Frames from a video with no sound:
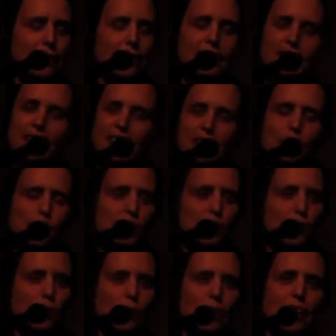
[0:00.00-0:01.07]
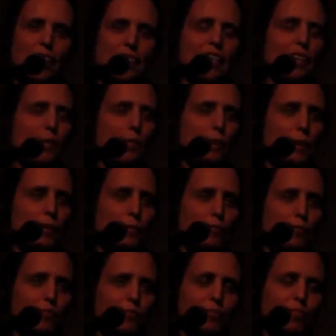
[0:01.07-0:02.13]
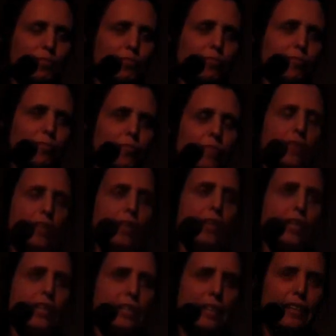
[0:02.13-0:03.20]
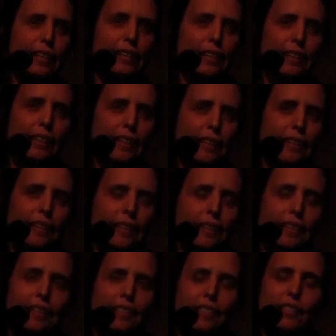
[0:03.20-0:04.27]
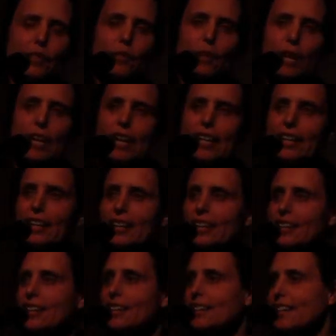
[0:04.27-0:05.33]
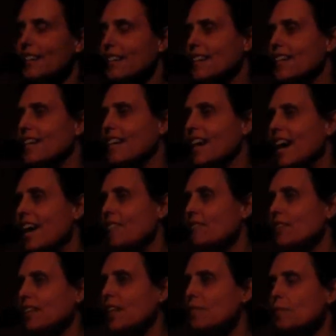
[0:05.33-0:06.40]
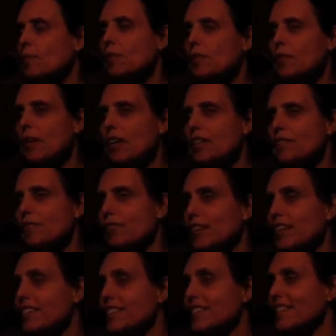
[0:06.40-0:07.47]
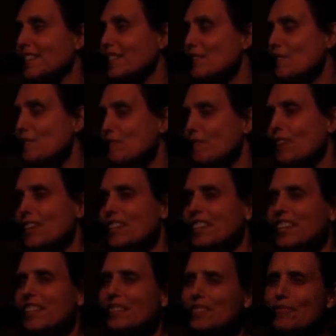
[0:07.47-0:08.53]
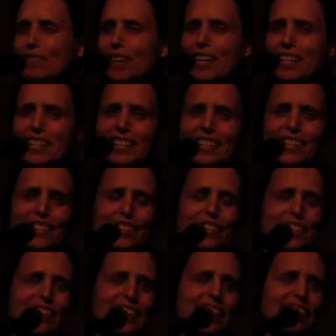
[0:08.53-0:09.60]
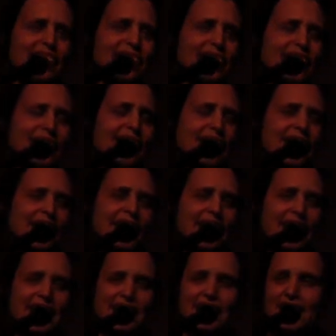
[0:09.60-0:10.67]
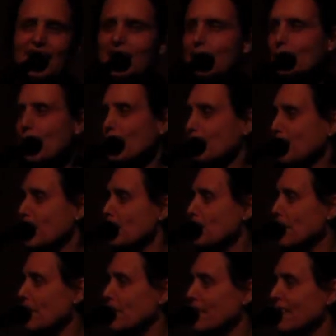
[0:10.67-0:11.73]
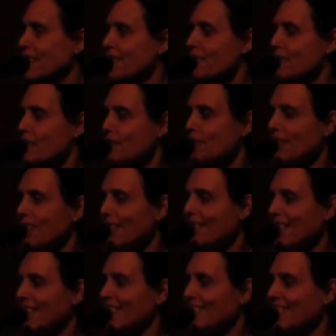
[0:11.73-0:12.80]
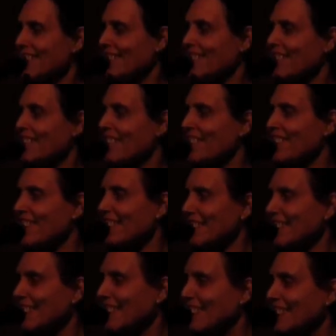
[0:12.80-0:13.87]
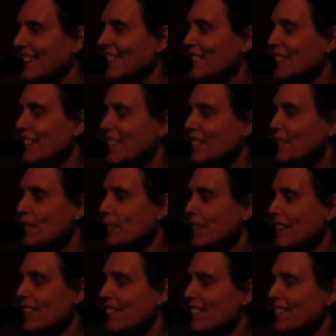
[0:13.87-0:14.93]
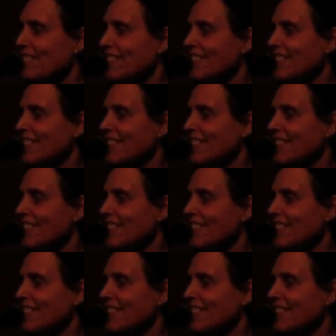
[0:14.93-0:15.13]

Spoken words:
And so that's, you know, what I think about. And so I have a couple of great friends and a new friend that I'm invited here tonight. I talked to my friend Miriam, who's over here kind of in the corner. I want to give the wave.